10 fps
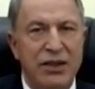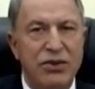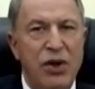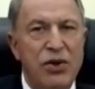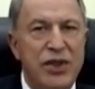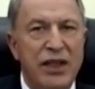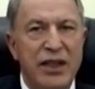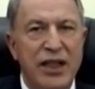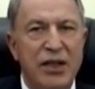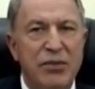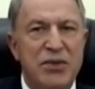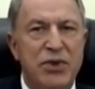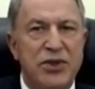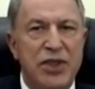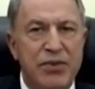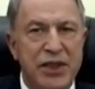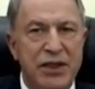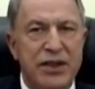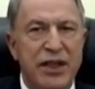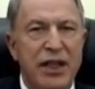causing misperceptions.